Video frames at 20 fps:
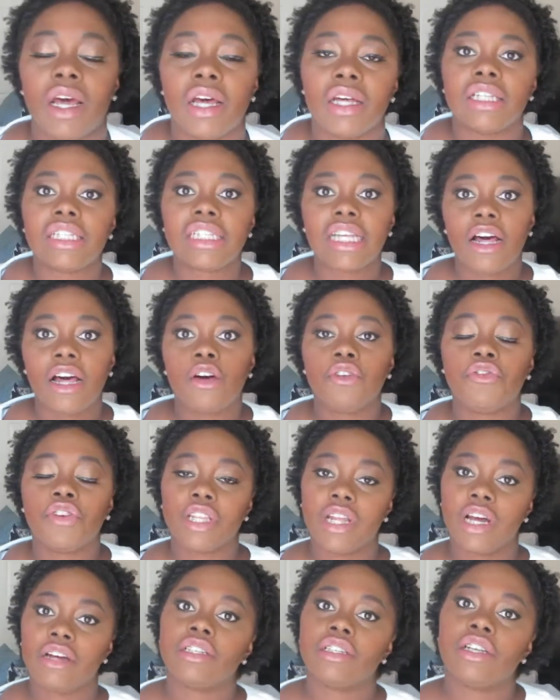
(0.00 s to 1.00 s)
So for
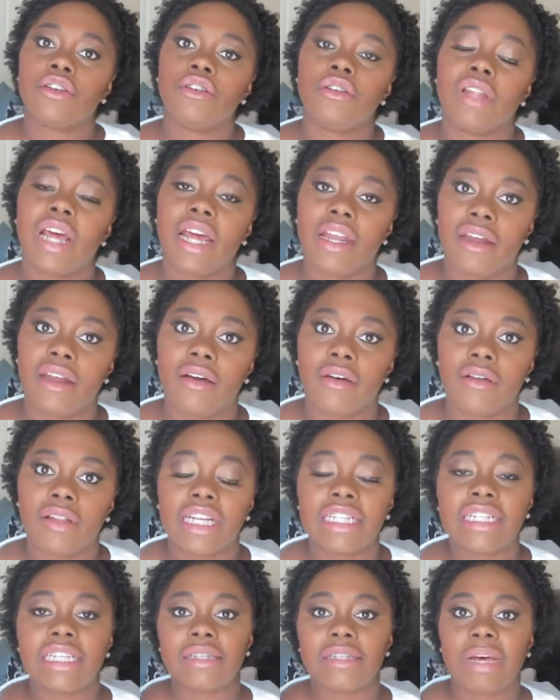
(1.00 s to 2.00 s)
those of you that know,
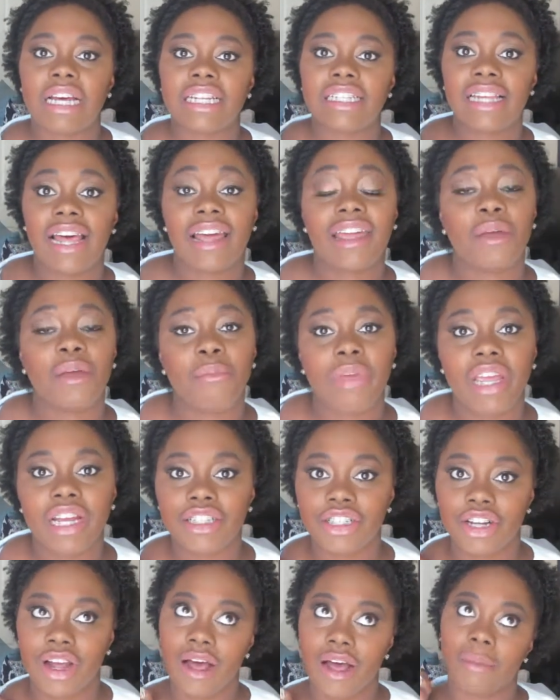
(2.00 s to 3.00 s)
this is my second big
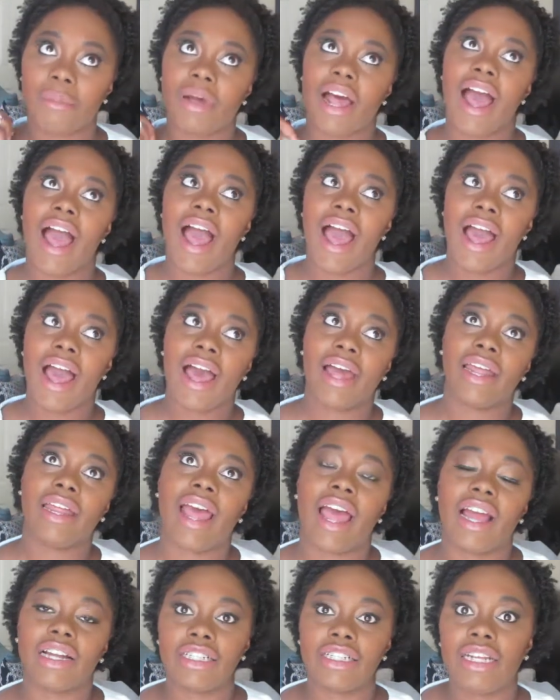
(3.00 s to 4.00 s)
chop. I
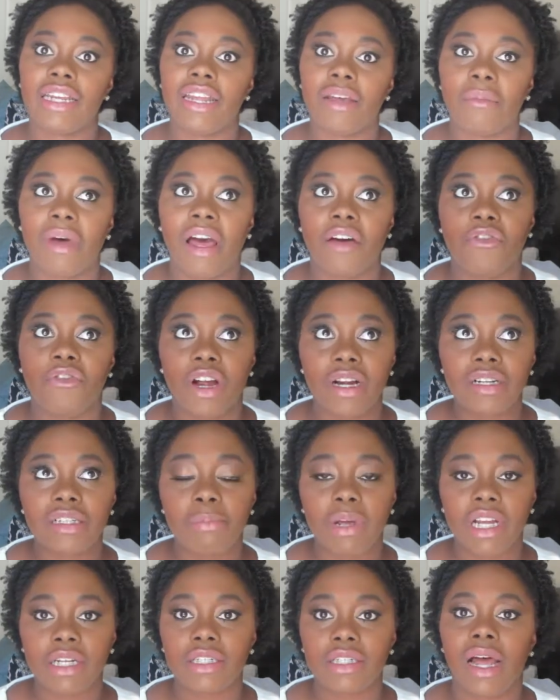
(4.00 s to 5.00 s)
actually did my first
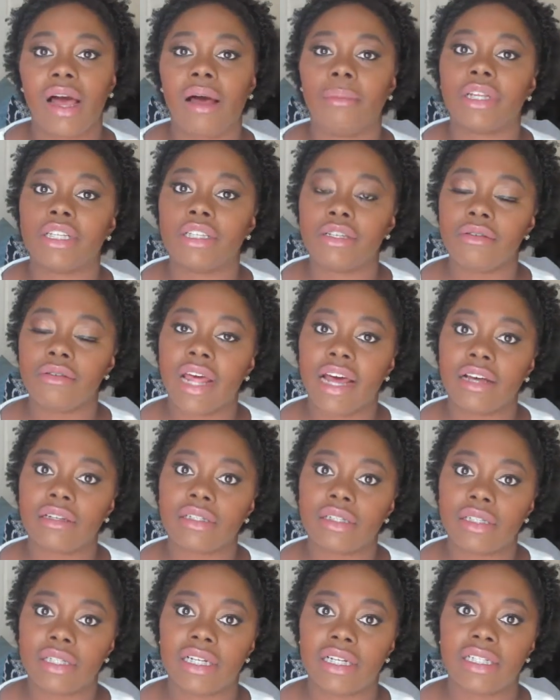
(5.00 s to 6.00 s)
big chop in two
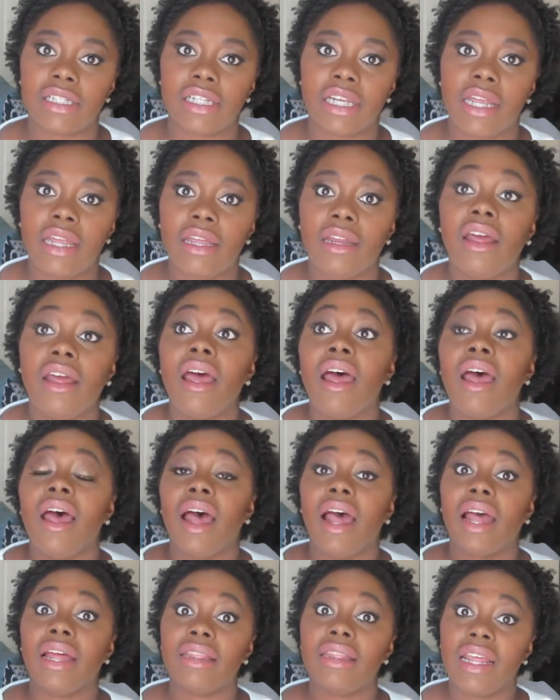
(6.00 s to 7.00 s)
thousand sixteen,
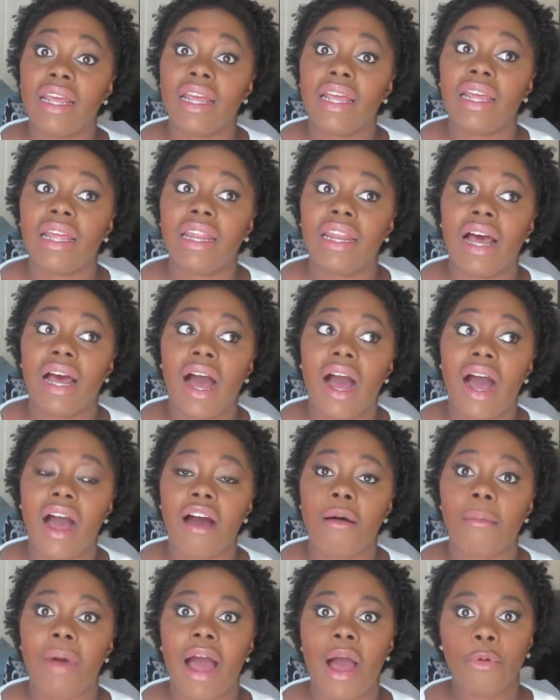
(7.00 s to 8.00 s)
and then
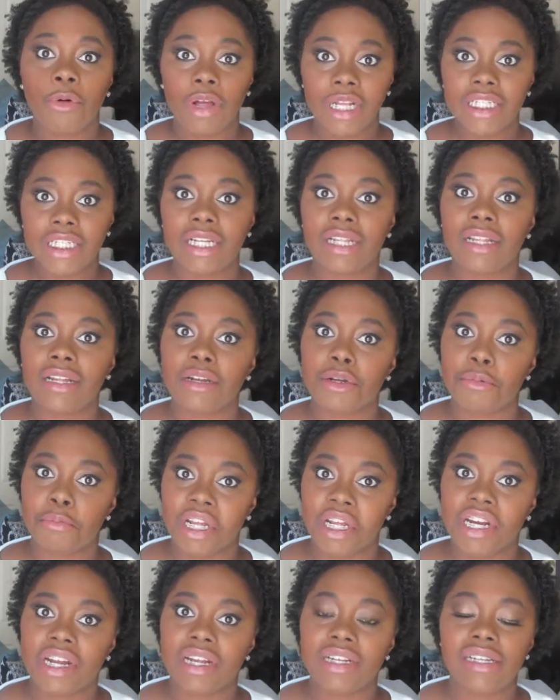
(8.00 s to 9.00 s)
um, I went to the
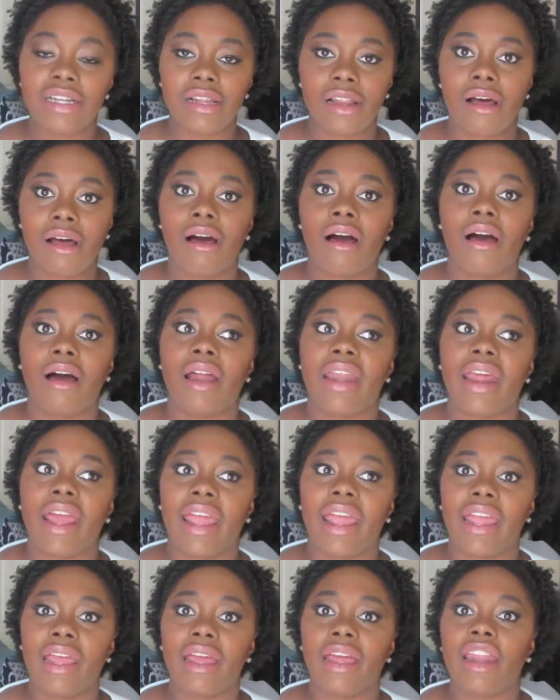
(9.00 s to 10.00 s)
Dominican salon
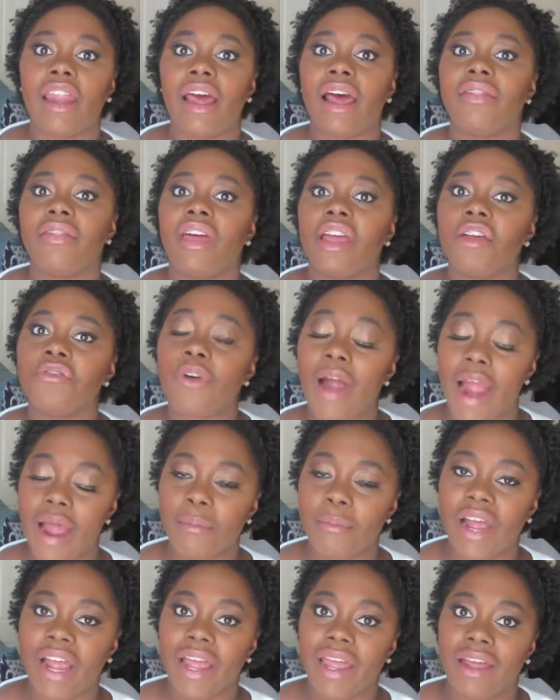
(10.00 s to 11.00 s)
and they fried
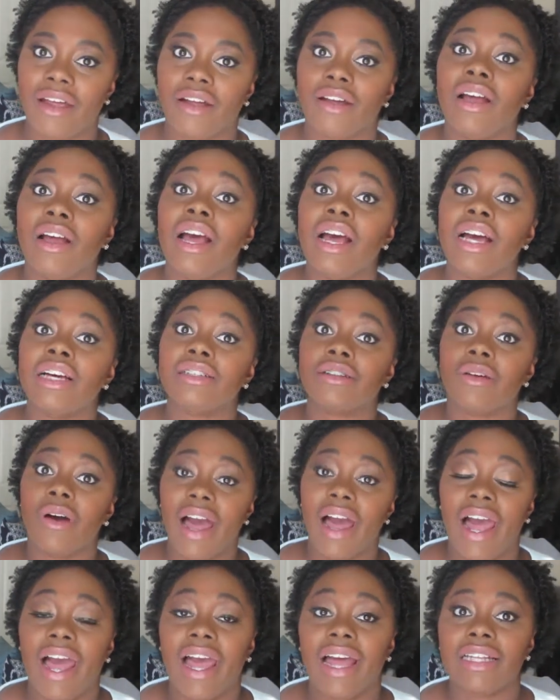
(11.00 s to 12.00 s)
my hair. So I
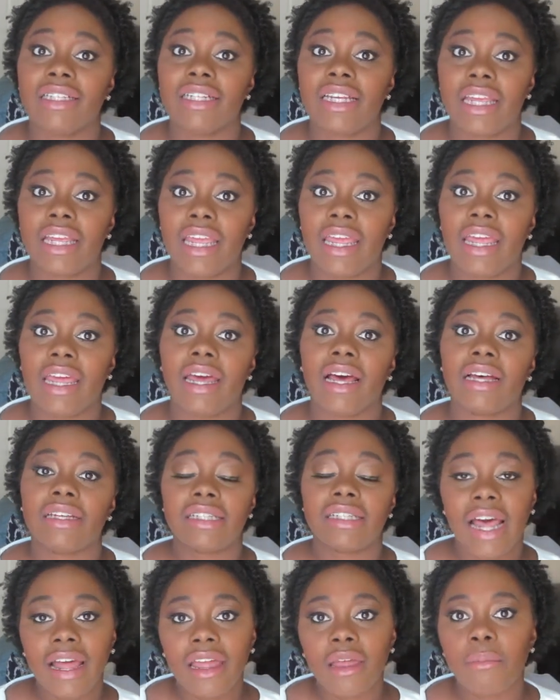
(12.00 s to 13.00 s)
had to get a
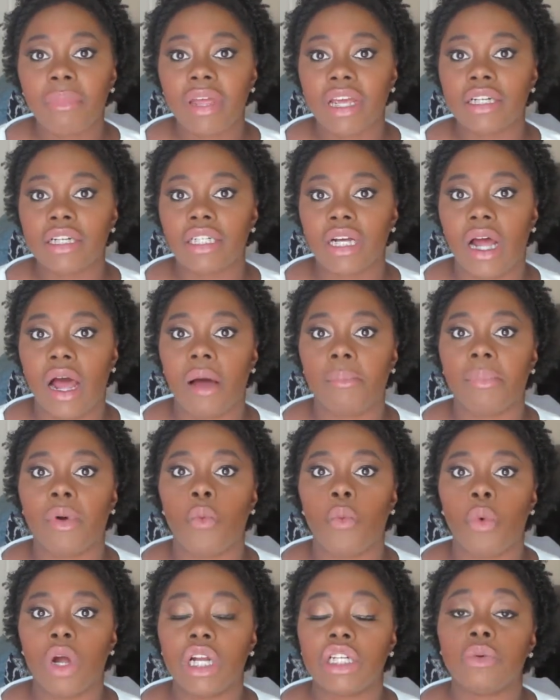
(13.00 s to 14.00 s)
second big chop,
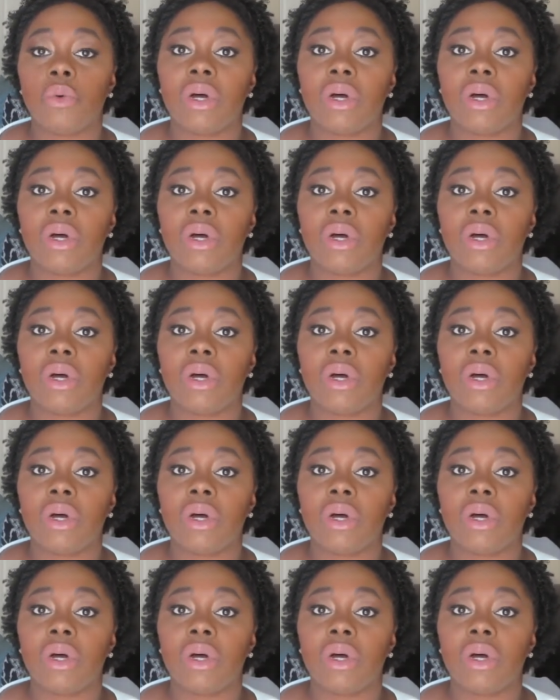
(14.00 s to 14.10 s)
which